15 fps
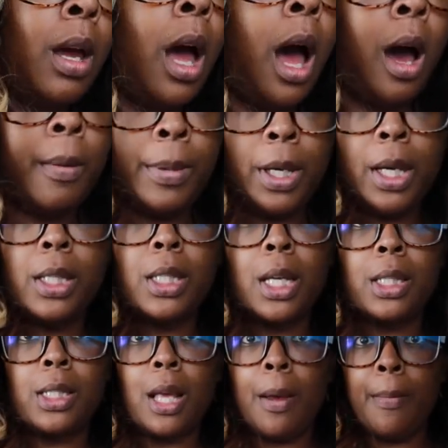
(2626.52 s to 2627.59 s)
all because
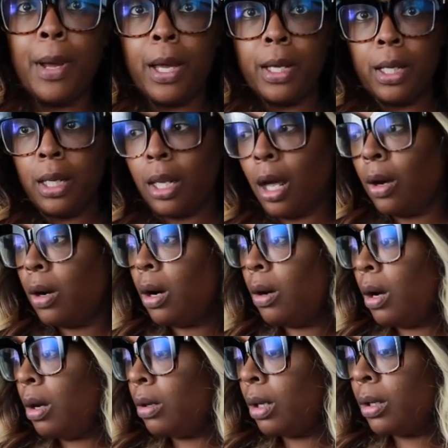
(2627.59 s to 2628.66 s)
they saw my logo
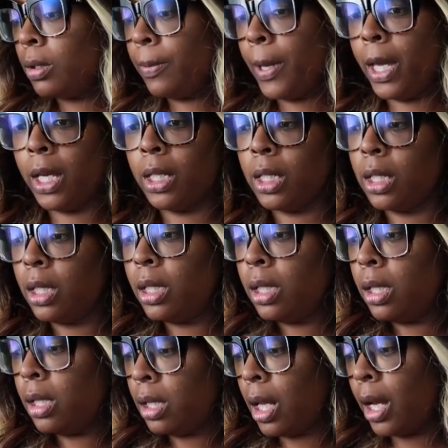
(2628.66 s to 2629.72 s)
on those
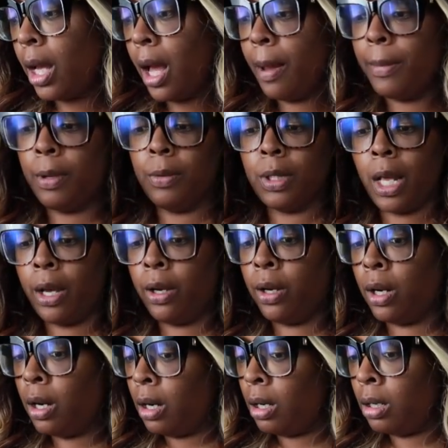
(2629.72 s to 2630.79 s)
packages. They called me and was like,
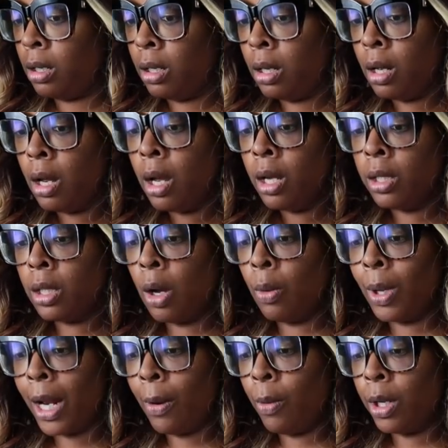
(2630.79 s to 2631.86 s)
girl. So
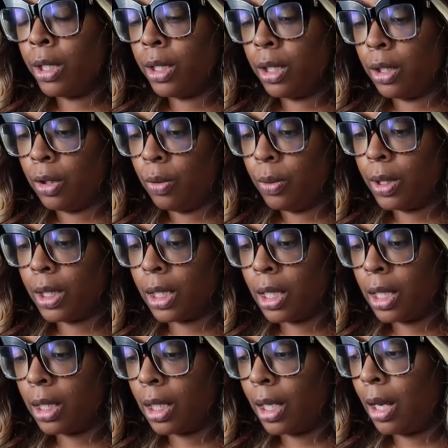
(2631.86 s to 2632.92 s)
what I wanted to do was
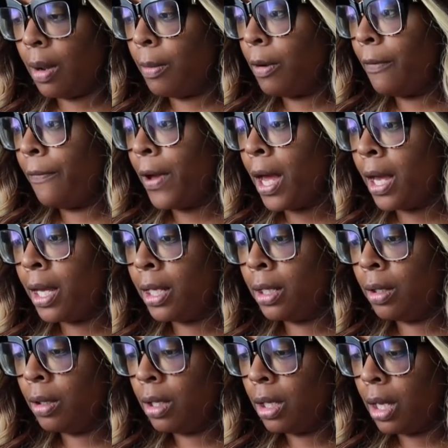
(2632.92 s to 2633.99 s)
cut the camera and
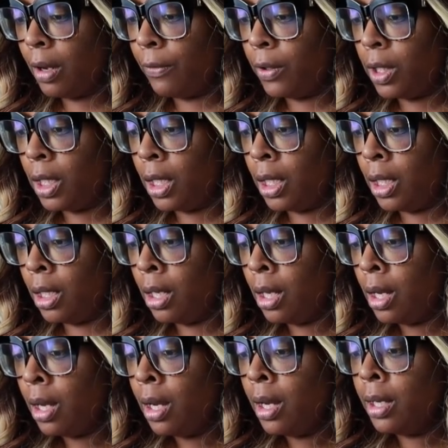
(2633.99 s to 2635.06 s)
find everything.
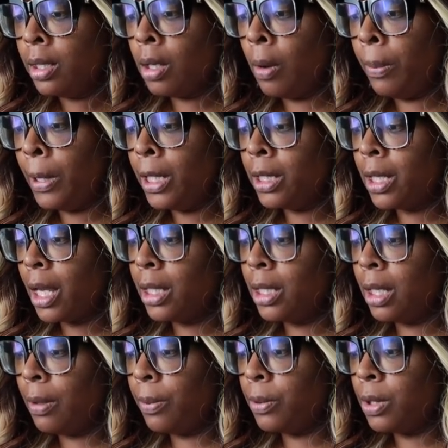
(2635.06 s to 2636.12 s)
So please take
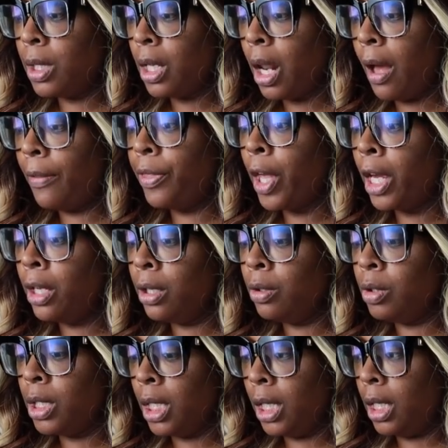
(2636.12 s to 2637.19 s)
10% off. Thank
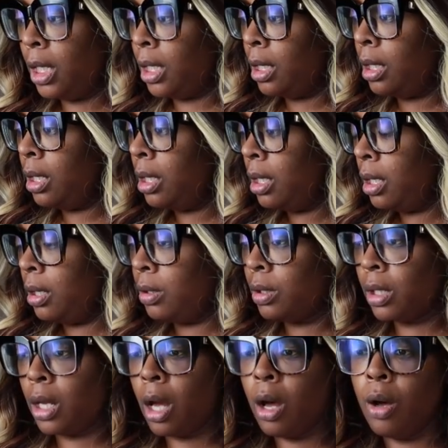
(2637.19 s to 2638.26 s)
you 10.
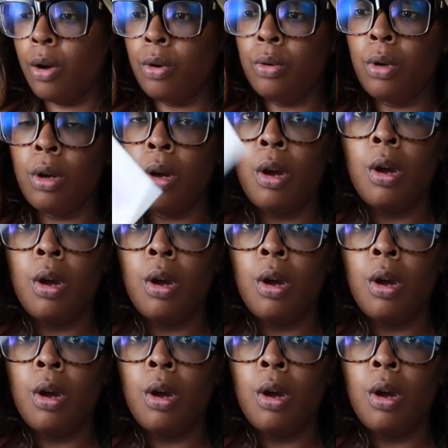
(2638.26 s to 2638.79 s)
Here's a code